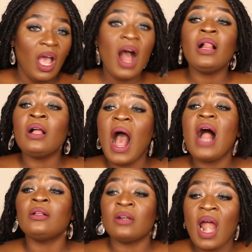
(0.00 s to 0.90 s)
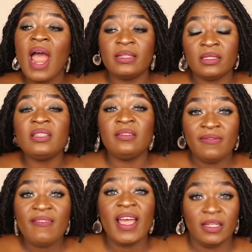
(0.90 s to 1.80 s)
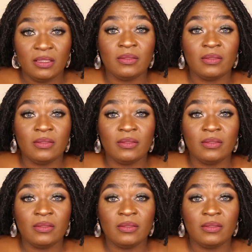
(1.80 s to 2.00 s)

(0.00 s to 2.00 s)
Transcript: I'll cry and still fight.